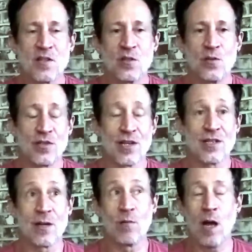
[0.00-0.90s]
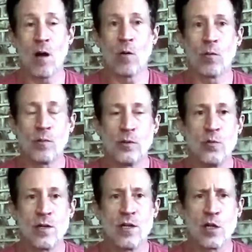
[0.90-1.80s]
students, they say, well,
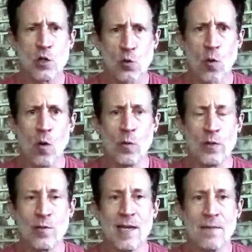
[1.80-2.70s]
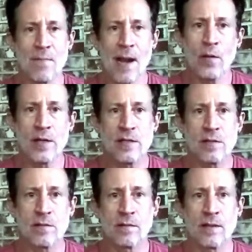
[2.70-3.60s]
you can control when you get married.
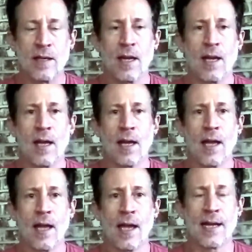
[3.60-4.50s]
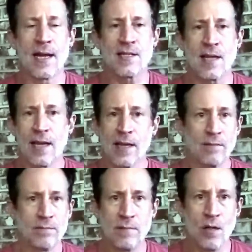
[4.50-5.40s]
And I say,
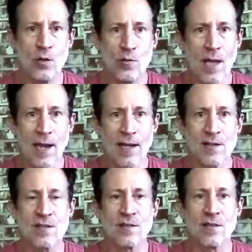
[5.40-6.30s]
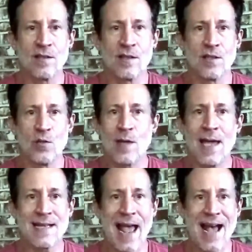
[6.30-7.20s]
no, you can't. You
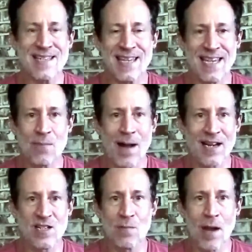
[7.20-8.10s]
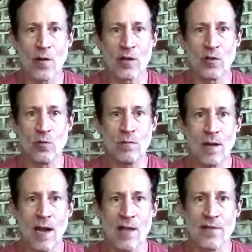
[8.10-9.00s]
can't ask anybody to marry you
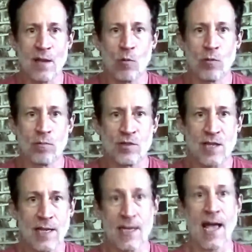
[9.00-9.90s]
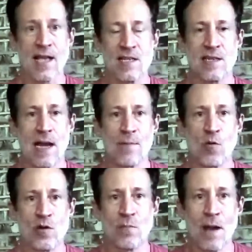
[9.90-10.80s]
and they will say, yes, I'm
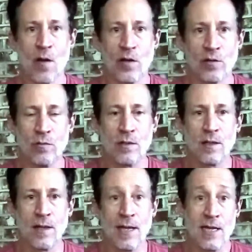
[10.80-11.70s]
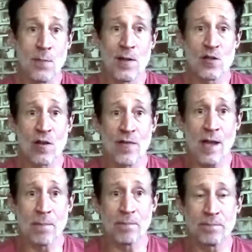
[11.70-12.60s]
going to marry you. It depends on them.